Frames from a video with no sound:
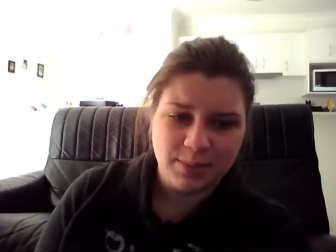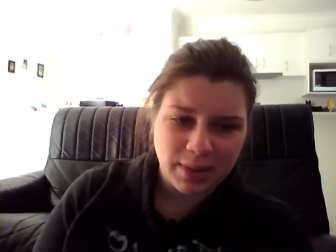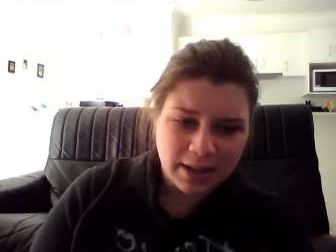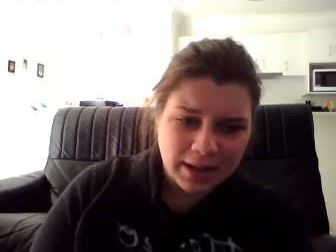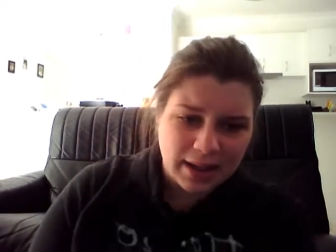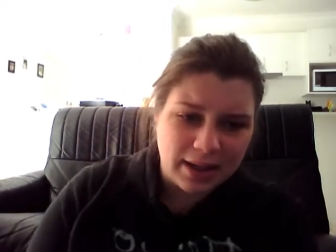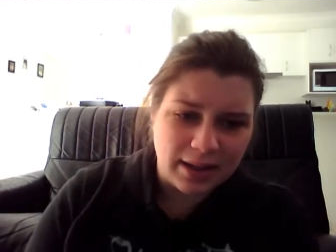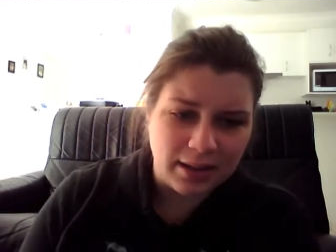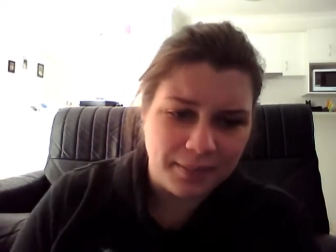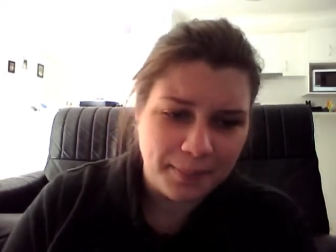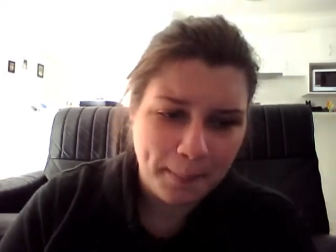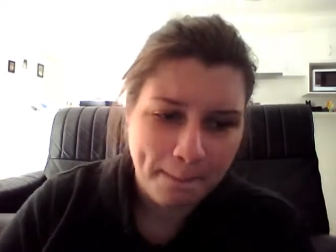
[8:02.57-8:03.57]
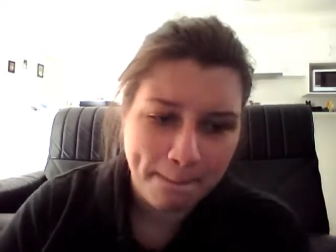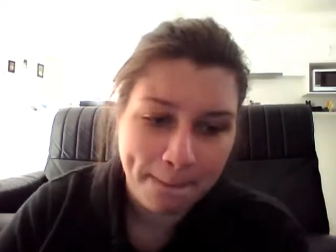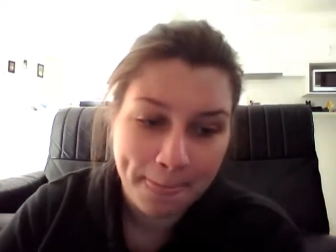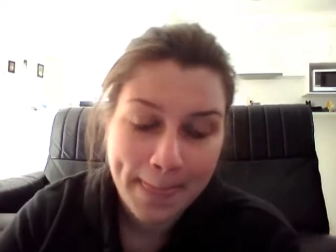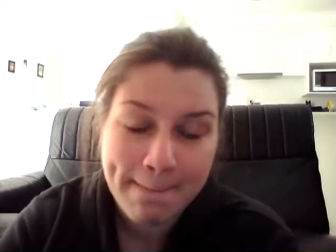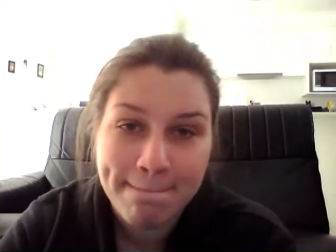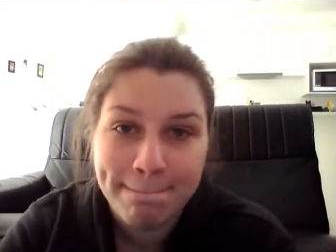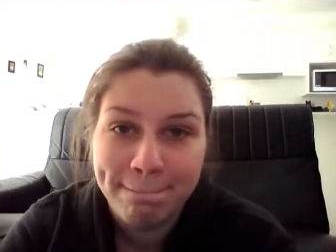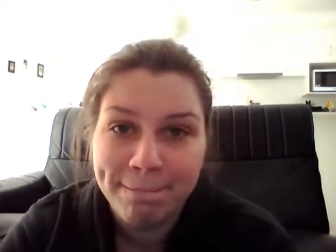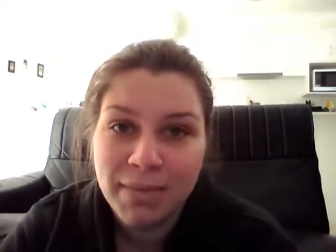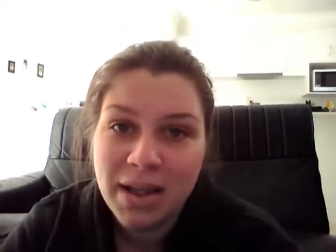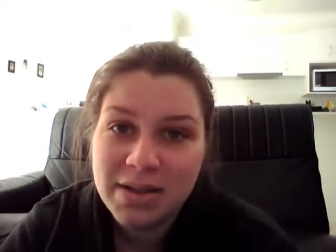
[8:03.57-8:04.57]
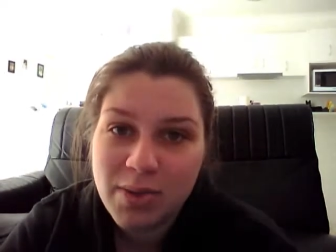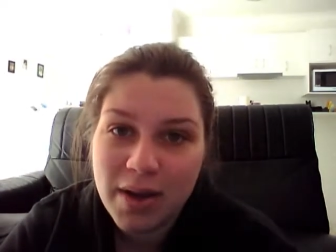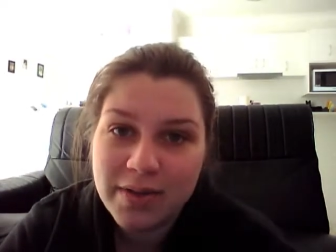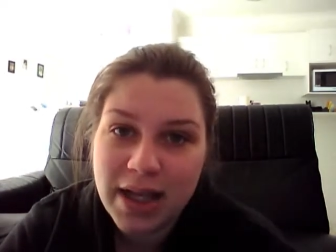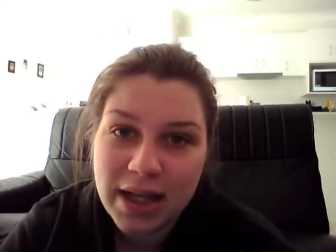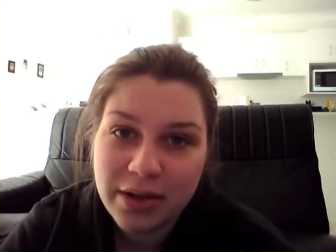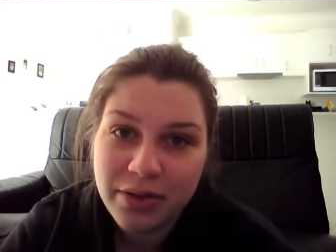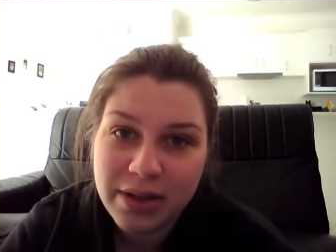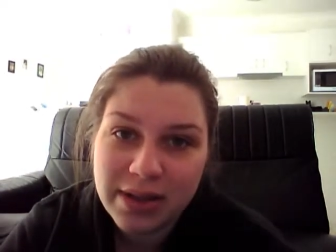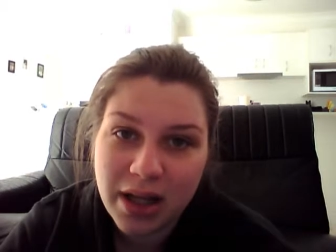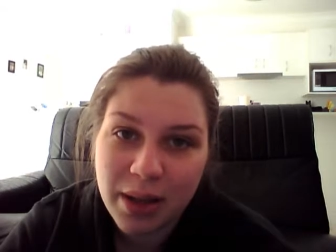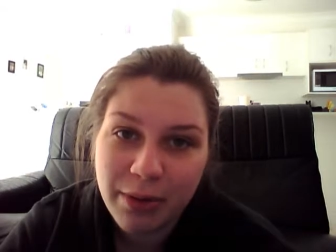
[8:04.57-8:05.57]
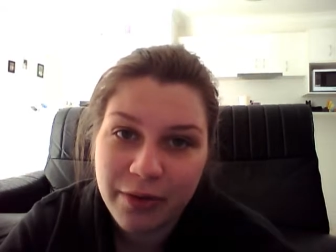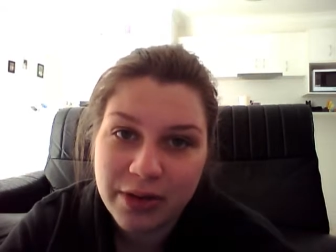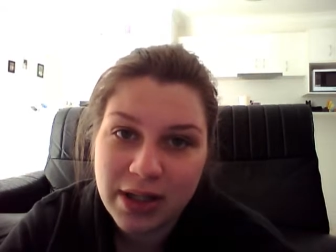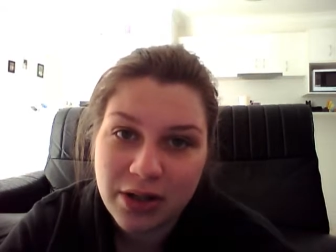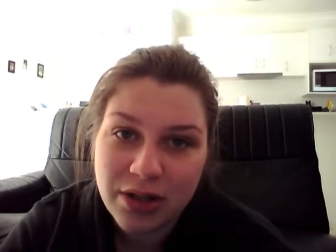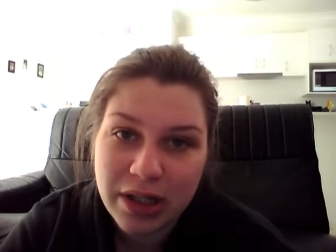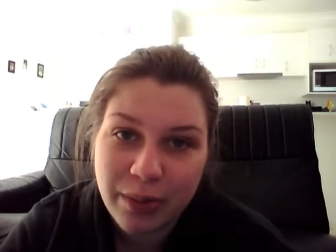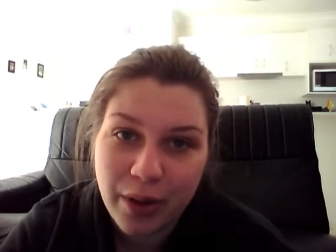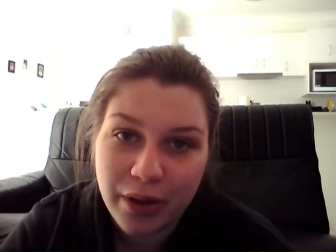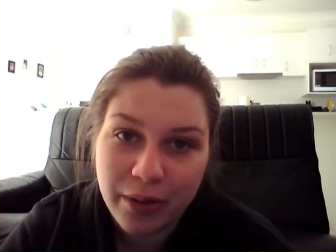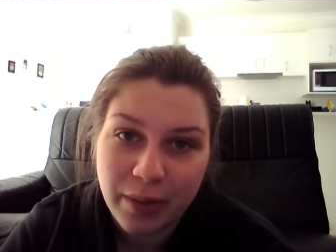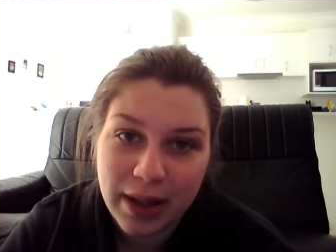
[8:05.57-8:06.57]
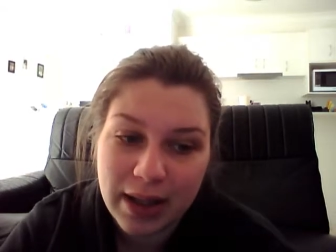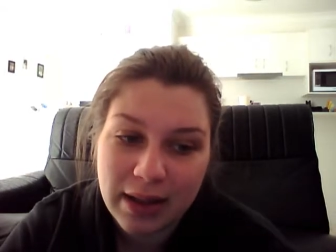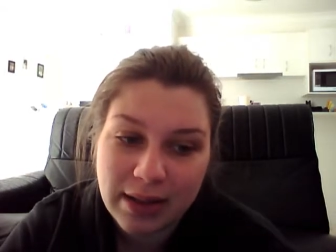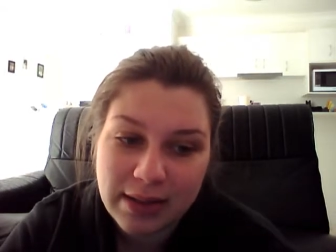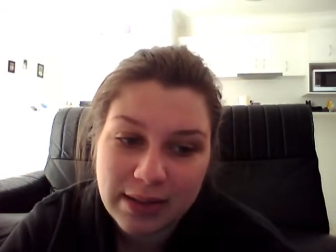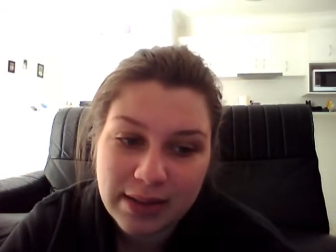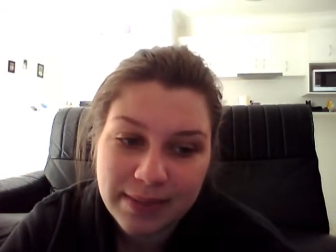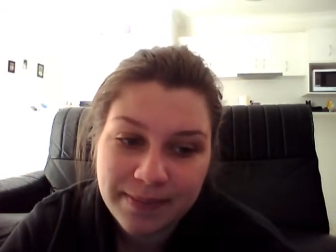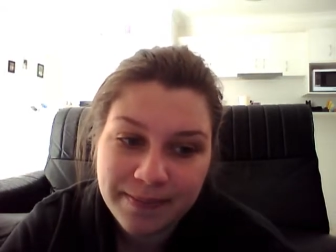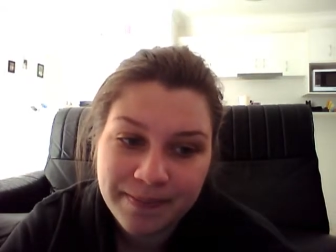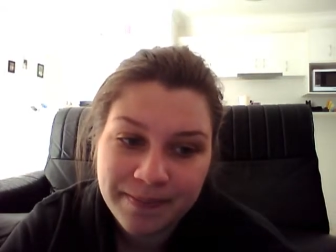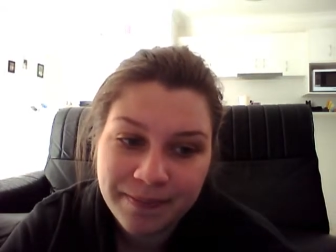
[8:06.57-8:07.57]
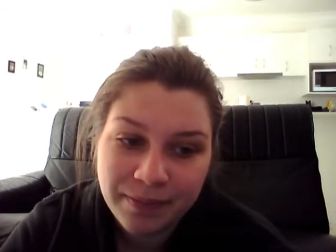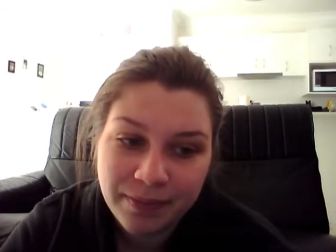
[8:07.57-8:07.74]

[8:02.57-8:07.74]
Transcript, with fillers: It's Monday. So I've taken all this time off because I usually work on weekends.